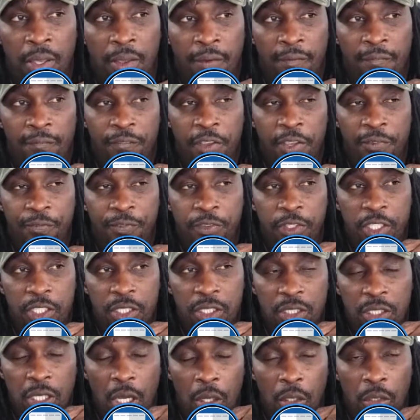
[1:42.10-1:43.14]

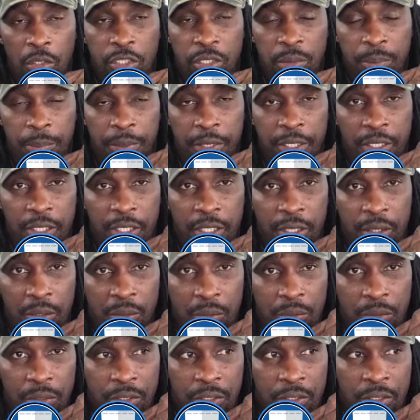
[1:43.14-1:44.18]
15,000
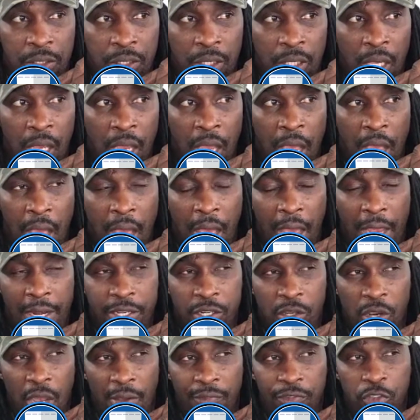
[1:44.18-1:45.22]
BTUs and
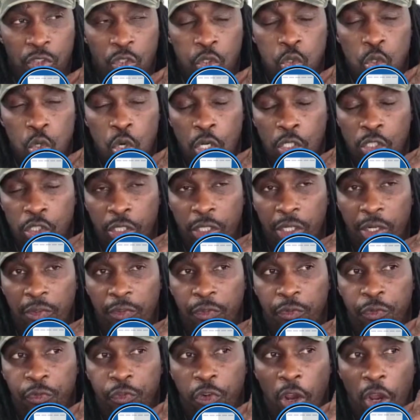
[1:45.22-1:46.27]
you have
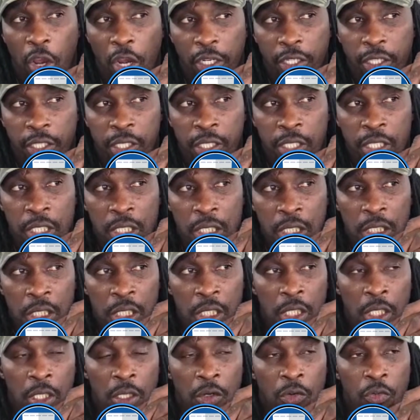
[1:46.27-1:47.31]
240
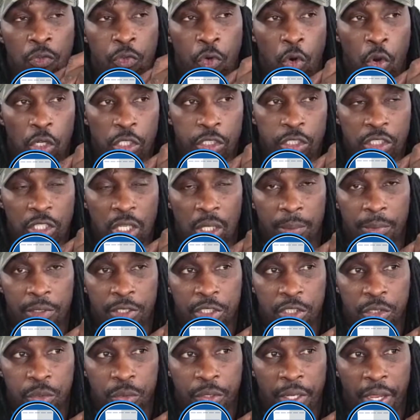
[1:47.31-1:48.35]
volts coming
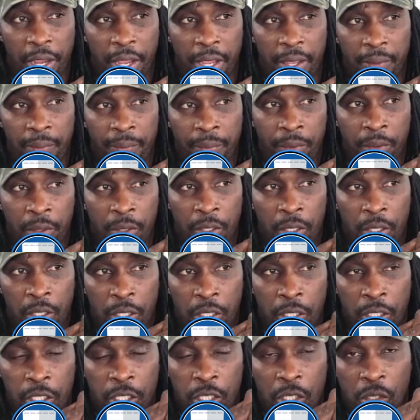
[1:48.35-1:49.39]
through there.
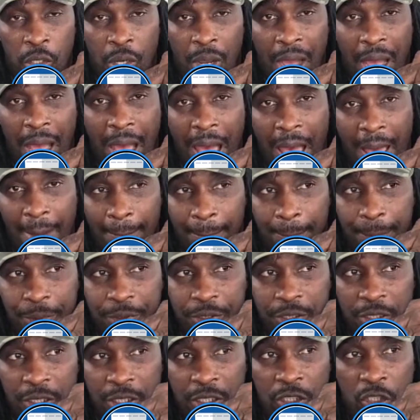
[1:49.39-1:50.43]
Your
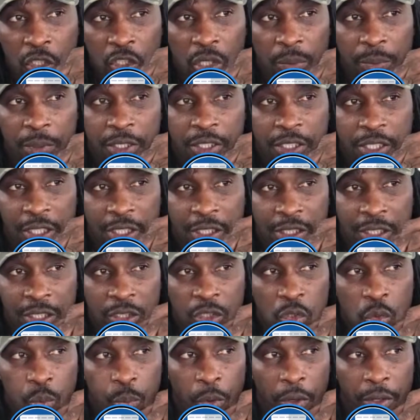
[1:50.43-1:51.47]
amps is going to be
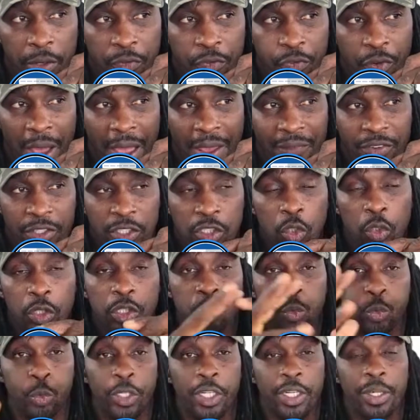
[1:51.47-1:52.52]
62.5. So it's
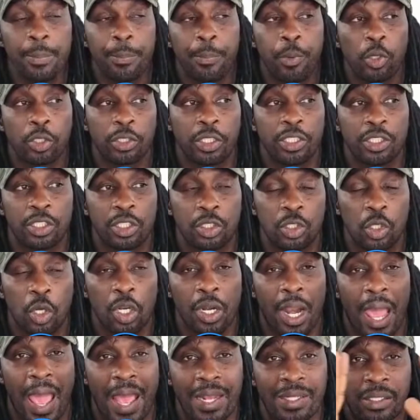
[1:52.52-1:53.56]
really important to know
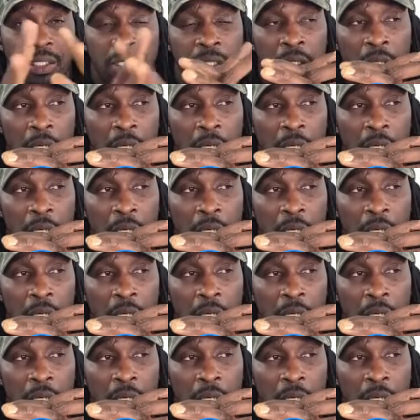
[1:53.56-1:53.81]
that.